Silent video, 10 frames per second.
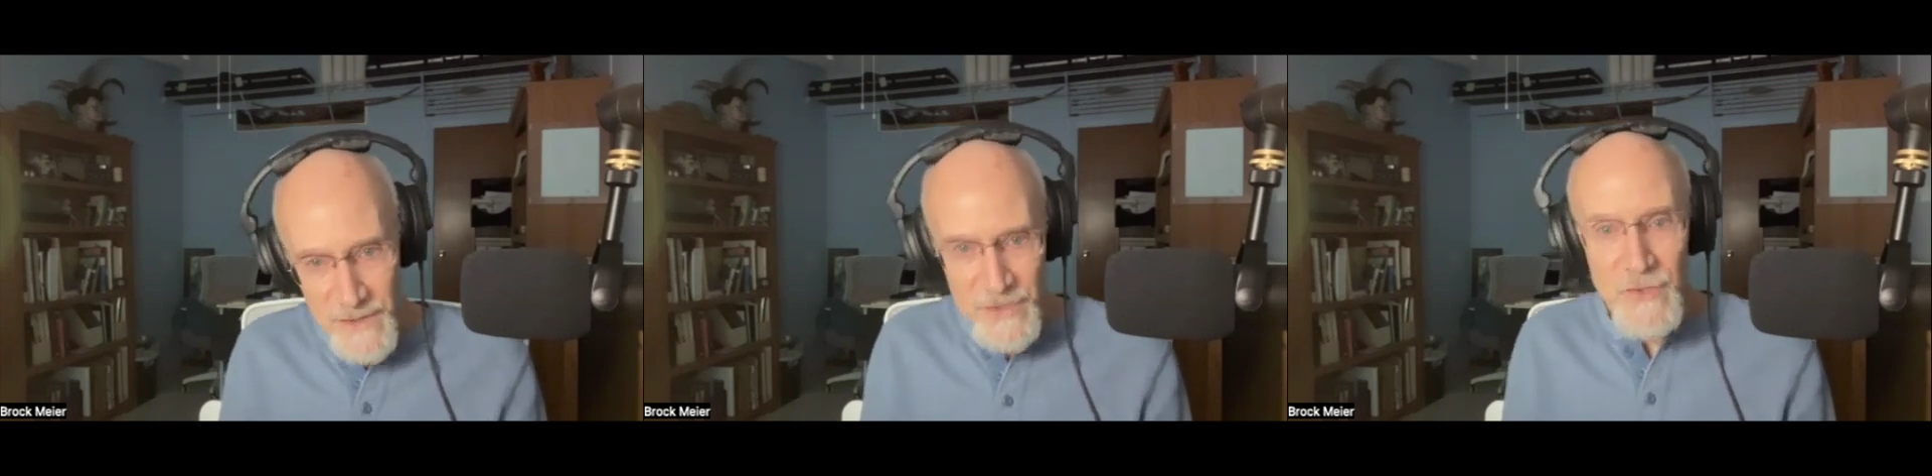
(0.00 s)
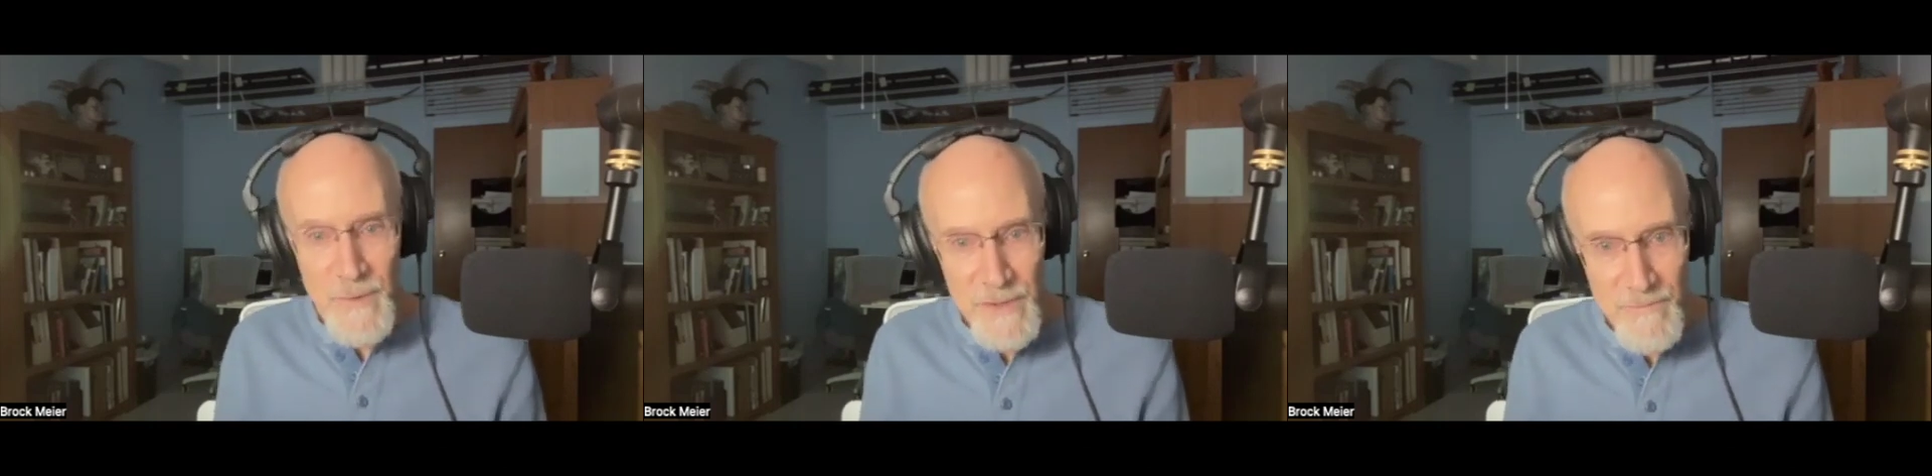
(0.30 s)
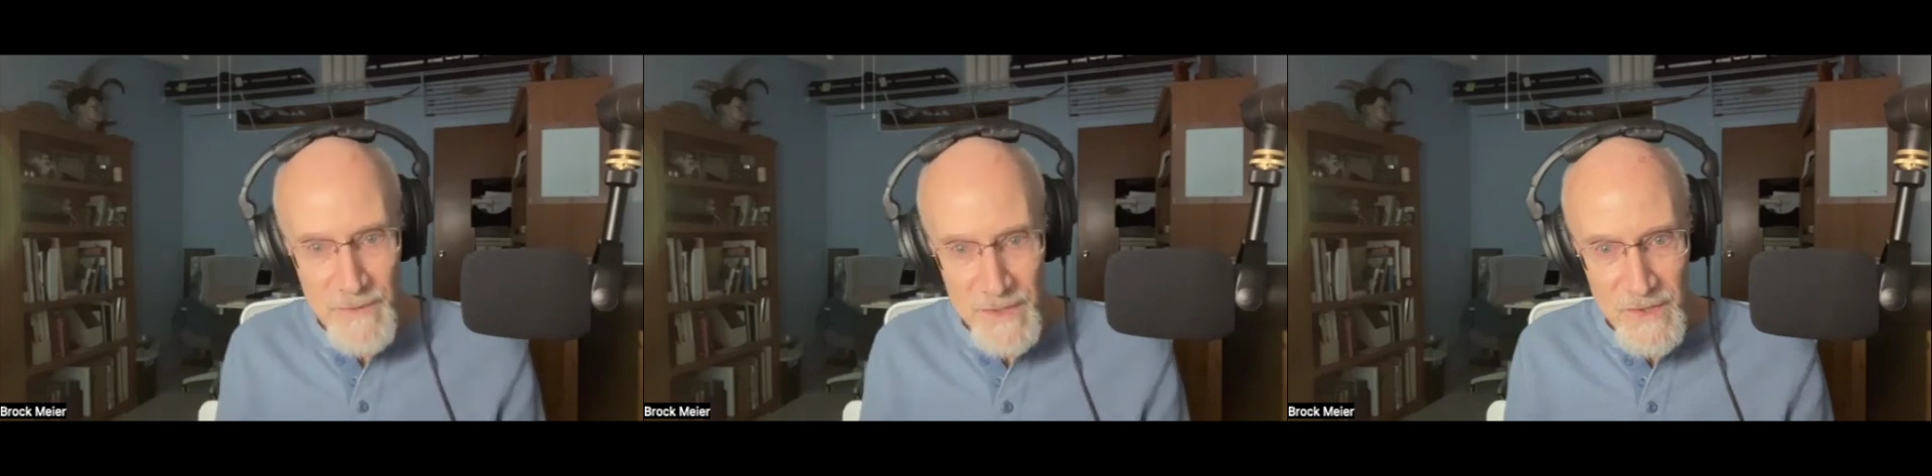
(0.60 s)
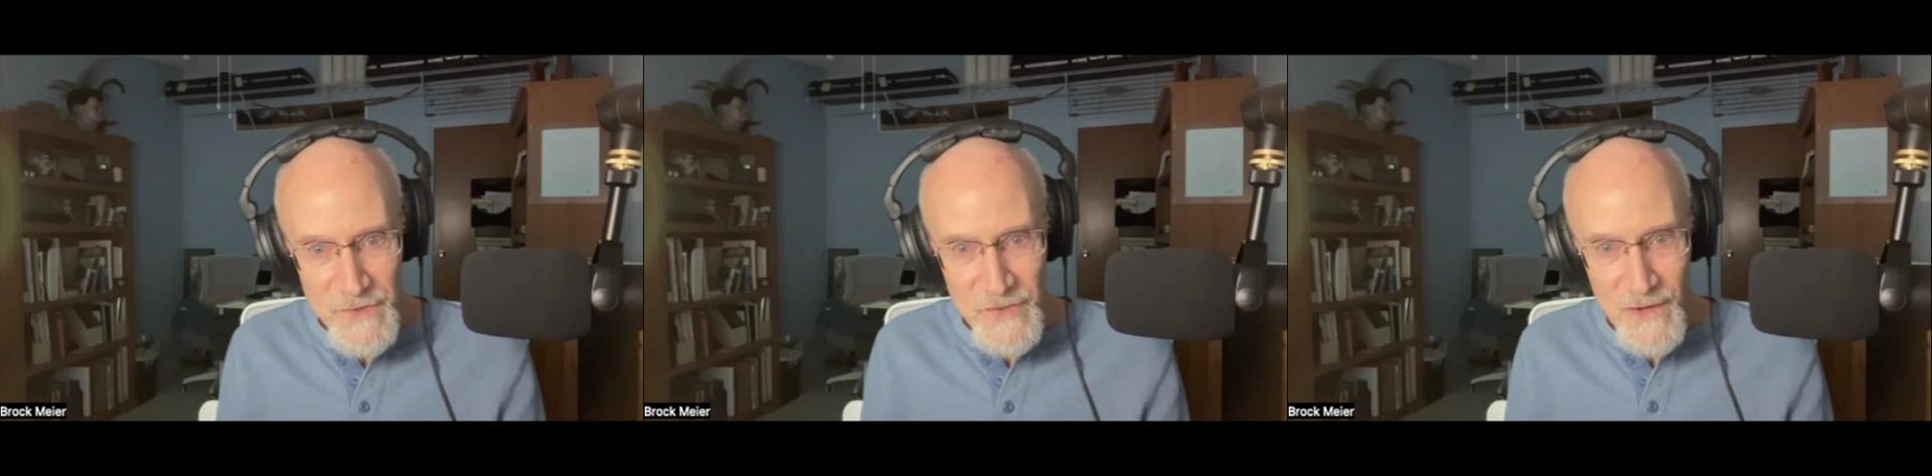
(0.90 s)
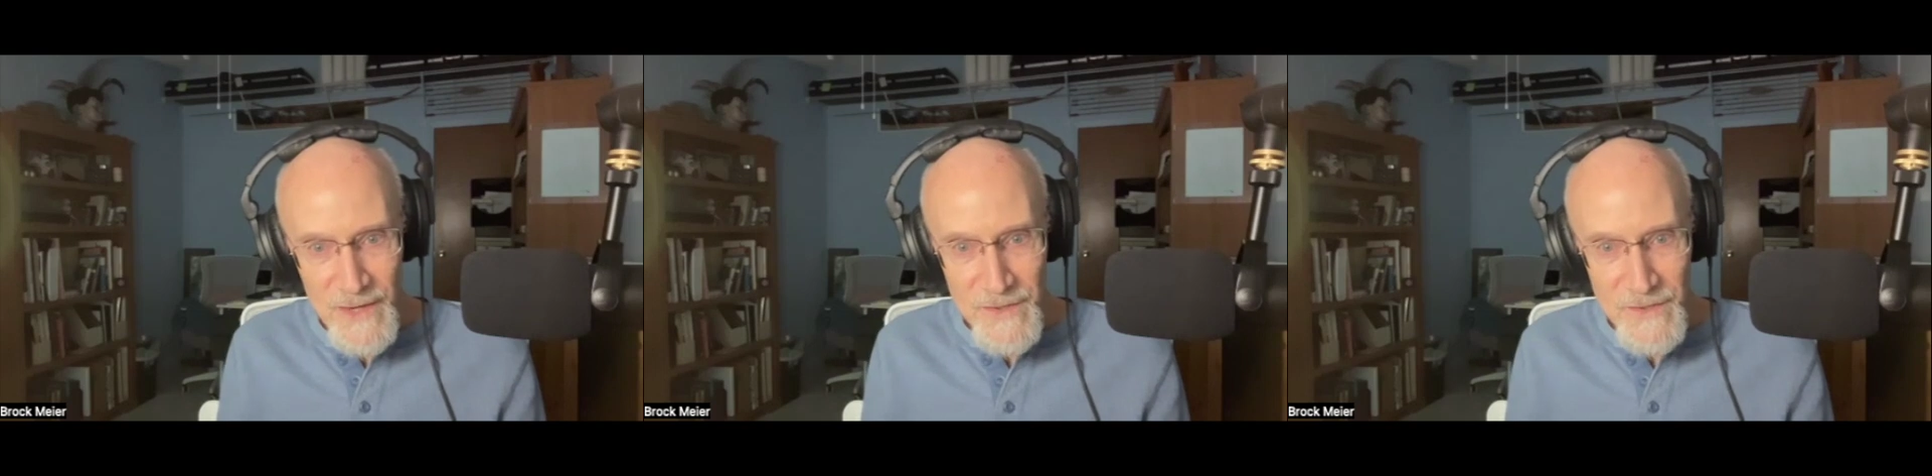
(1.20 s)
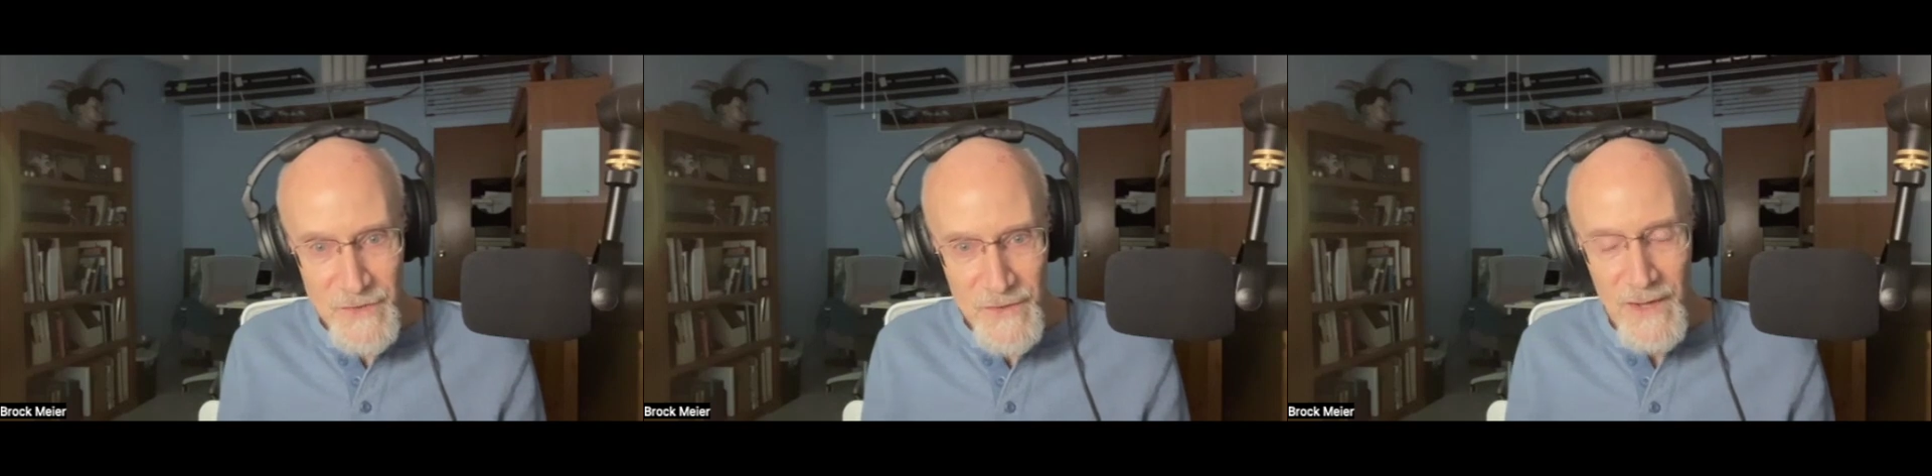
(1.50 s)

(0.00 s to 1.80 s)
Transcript: experimentalist scientist,